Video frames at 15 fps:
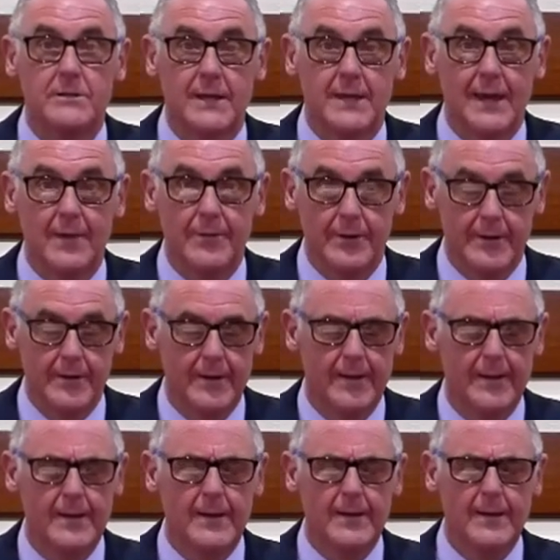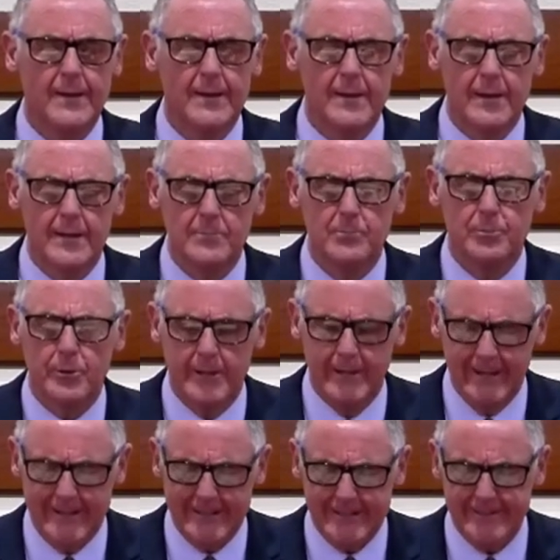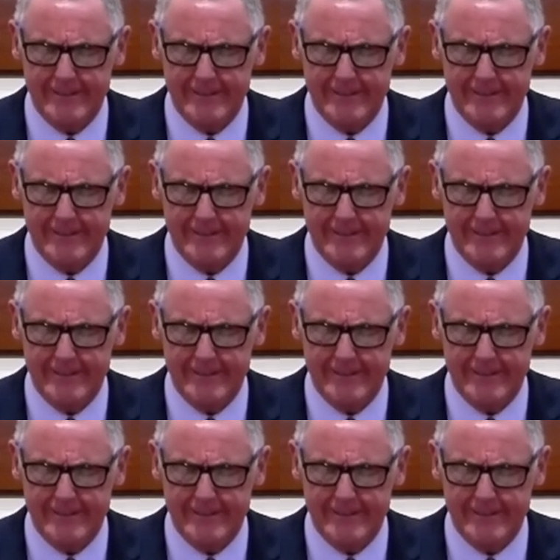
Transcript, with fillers: together in prayer.